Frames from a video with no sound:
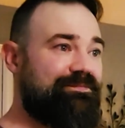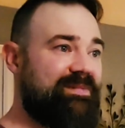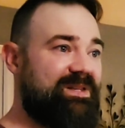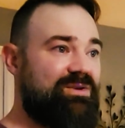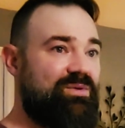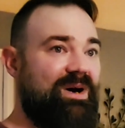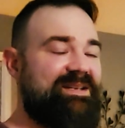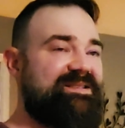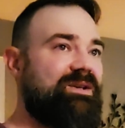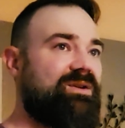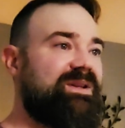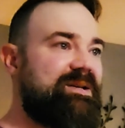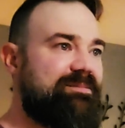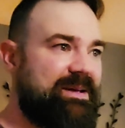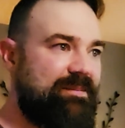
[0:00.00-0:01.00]
Do I still
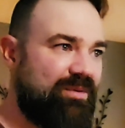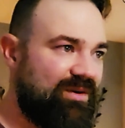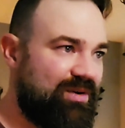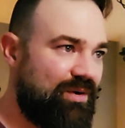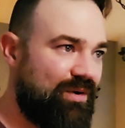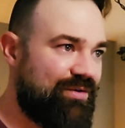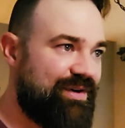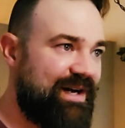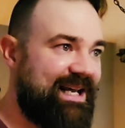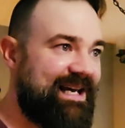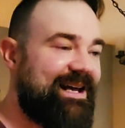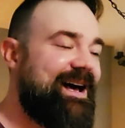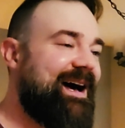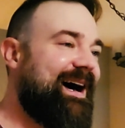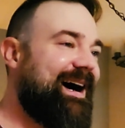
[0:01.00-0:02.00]
lead people in cold training?
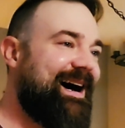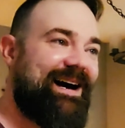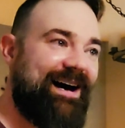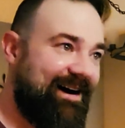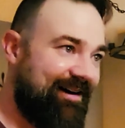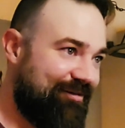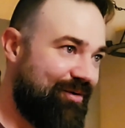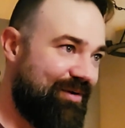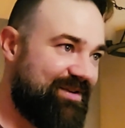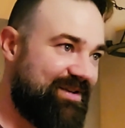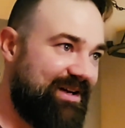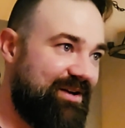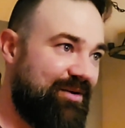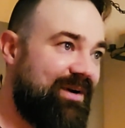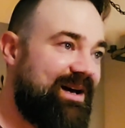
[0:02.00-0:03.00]
Of course I
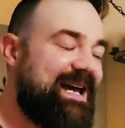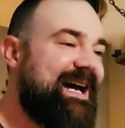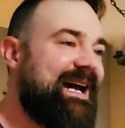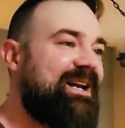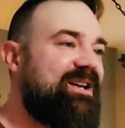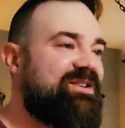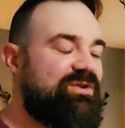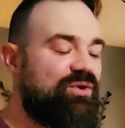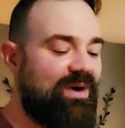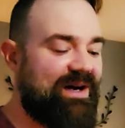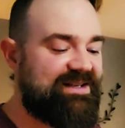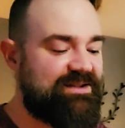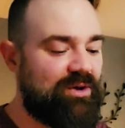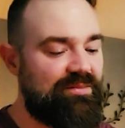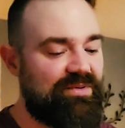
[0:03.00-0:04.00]
do. And do I
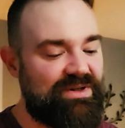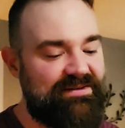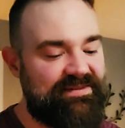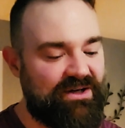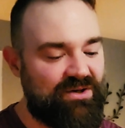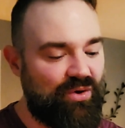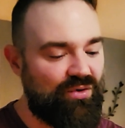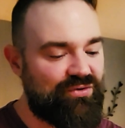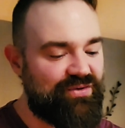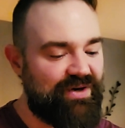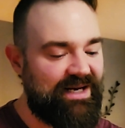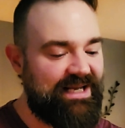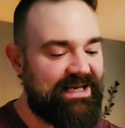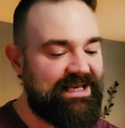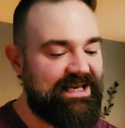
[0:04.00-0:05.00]
still believe that cold
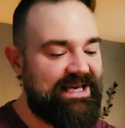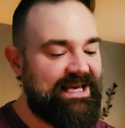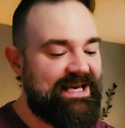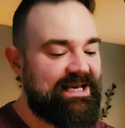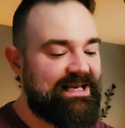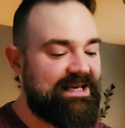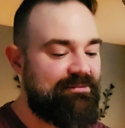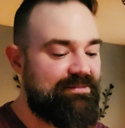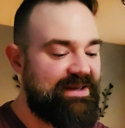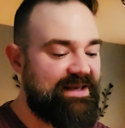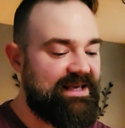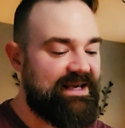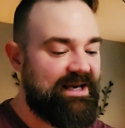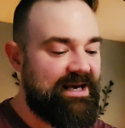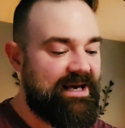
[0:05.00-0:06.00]
training can
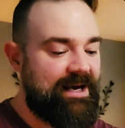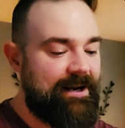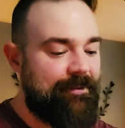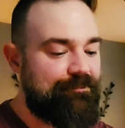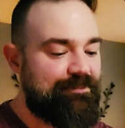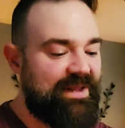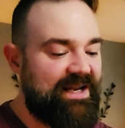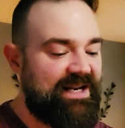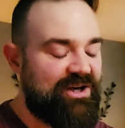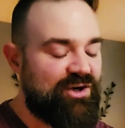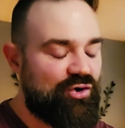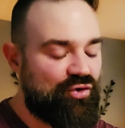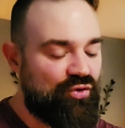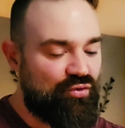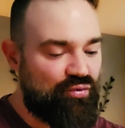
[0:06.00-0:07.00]
be an
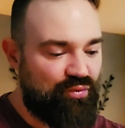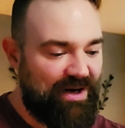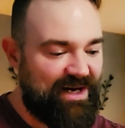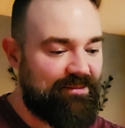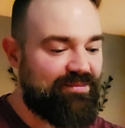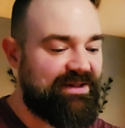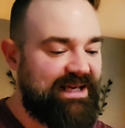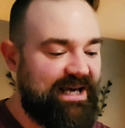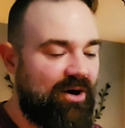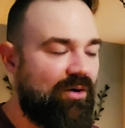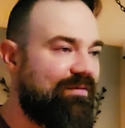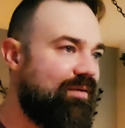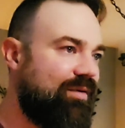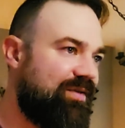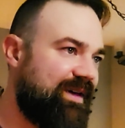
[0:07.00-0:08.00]
incredibly
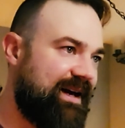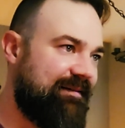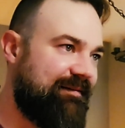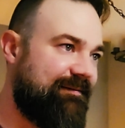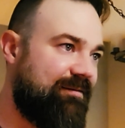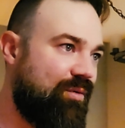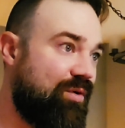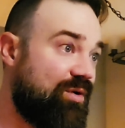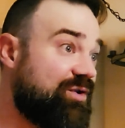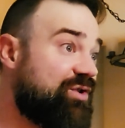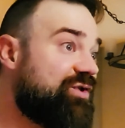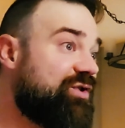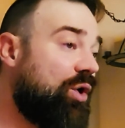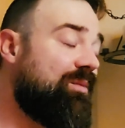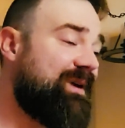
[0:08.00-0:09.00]
helpful thing for
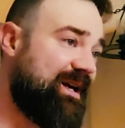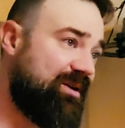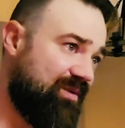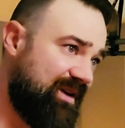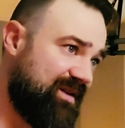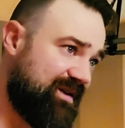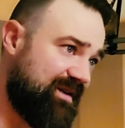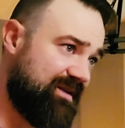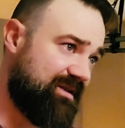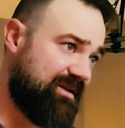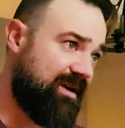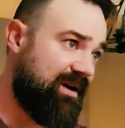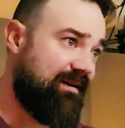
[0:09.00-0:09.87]
so many reasons?